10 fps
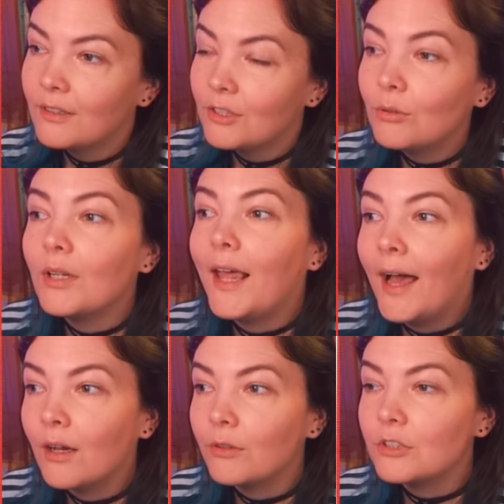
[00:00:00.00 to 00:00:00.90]
You're
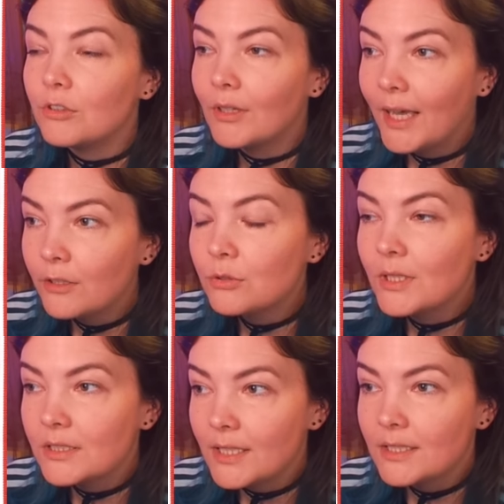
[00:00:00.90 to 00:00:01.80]
allowed to
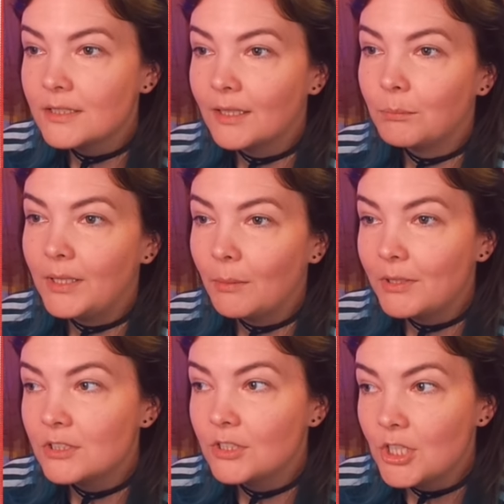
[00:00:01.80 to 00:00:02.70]
exist and be a
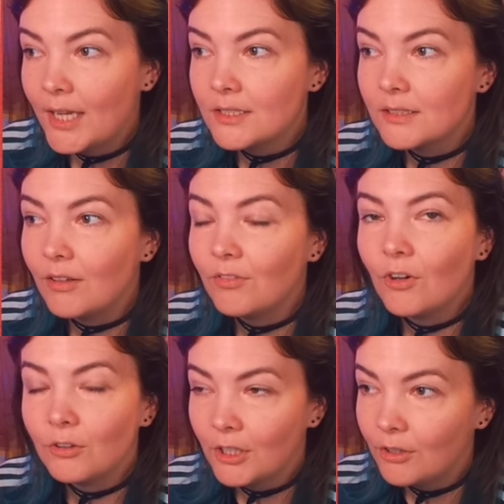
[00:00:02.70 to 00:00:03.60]
bit suggestive
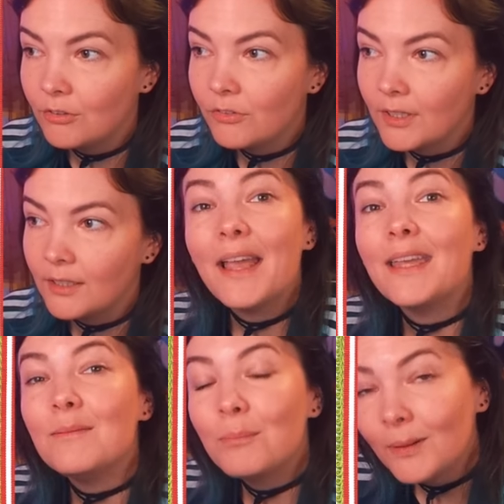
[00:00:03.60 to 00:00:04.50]
on Ko-fi.
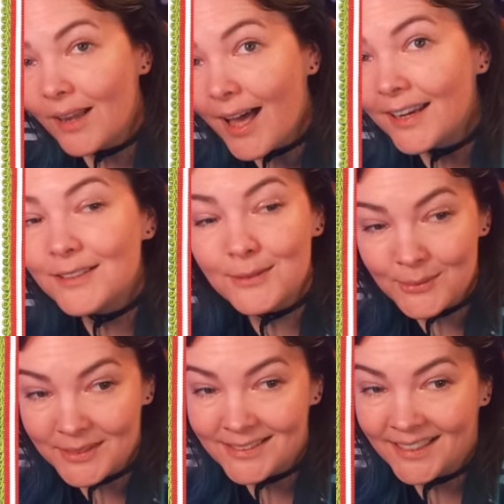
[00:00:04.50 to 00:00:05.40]
Implied
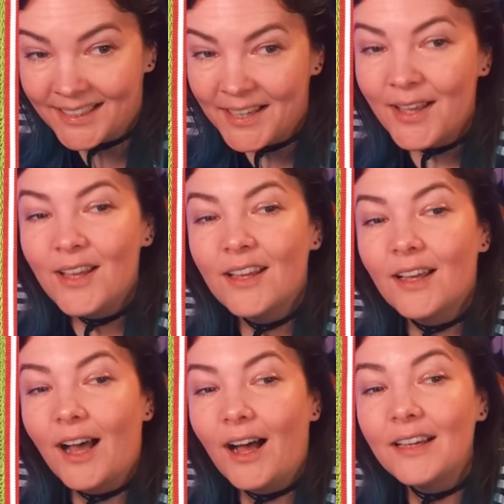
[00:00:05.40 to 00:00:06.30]
nudity,
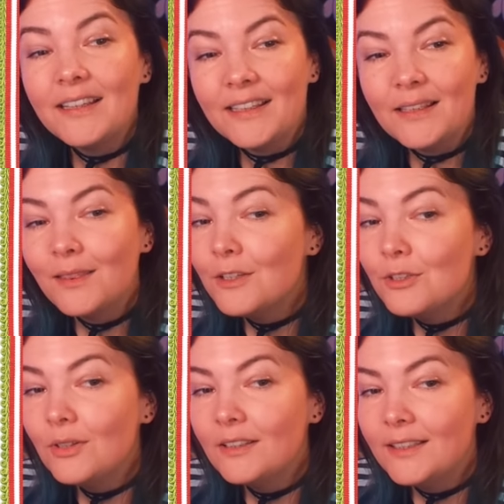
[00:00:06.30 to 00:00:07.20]
i.e. the
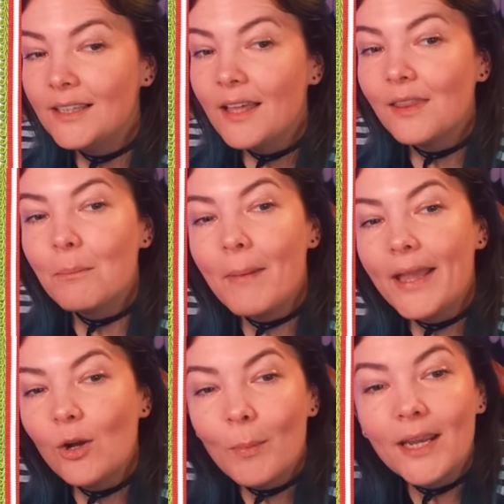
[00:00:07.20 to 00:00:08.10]
nudity that
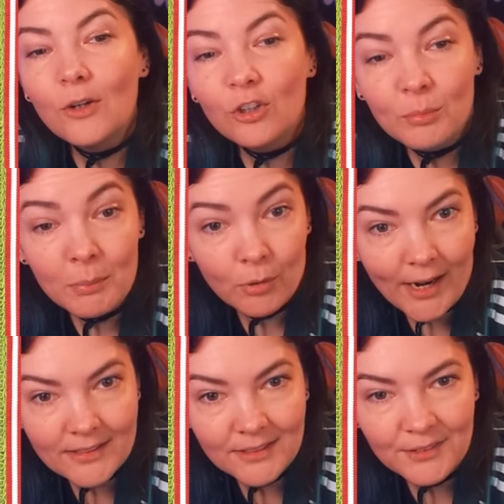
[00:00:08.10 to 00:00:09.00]
may or may not be
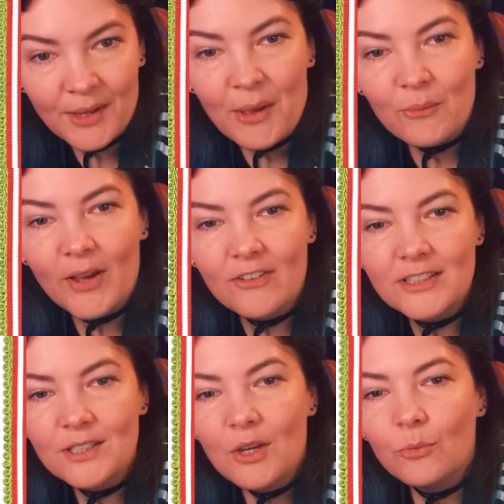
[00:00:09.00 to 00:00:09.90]
present,
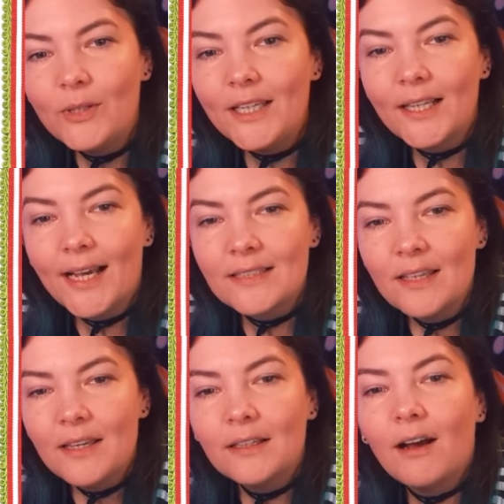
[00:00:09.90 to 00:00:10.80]
whereas we class
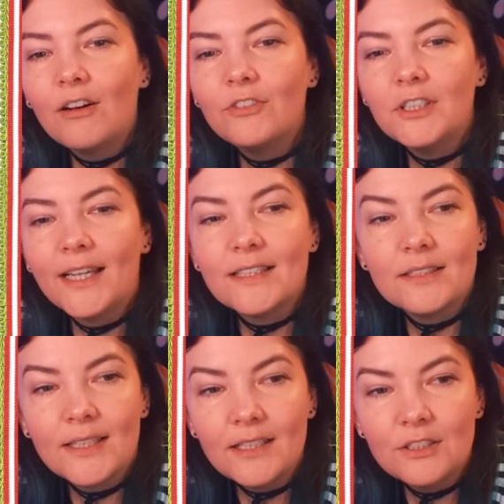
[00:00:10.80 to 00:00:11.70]
covered and
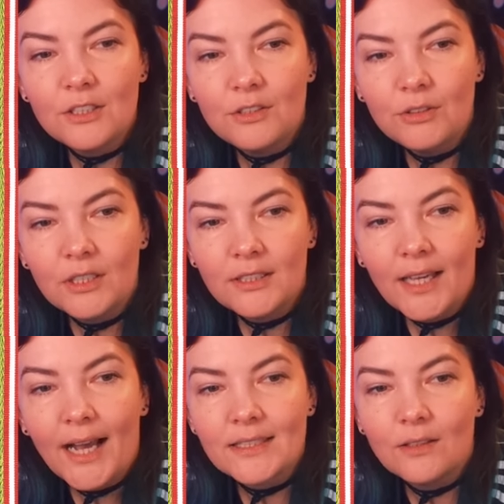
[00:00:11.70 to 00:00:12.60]
censored nudity
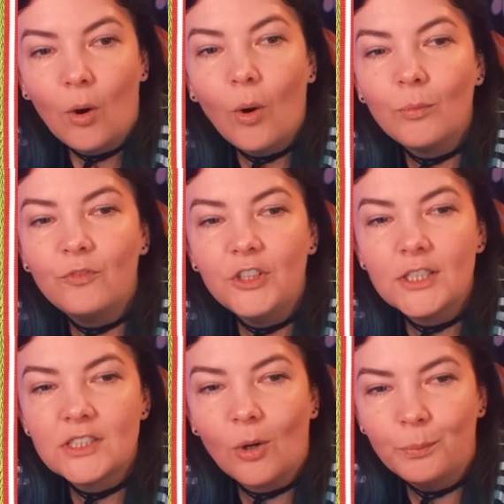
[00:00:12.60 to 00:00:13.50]
as an
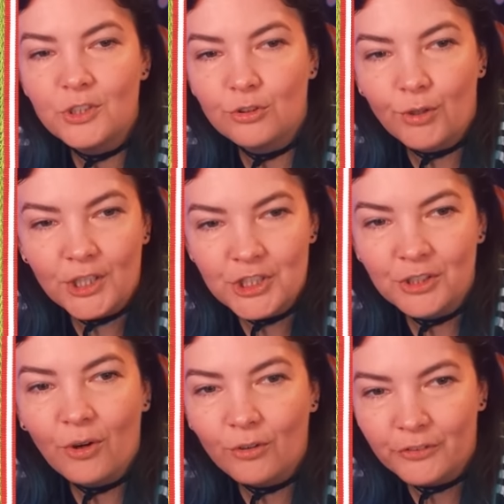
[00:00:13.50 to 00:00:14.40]
obvious
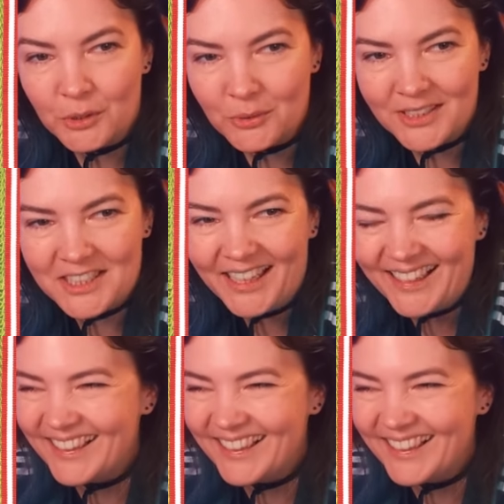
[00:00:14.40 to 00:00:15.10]
obstruction of nudity.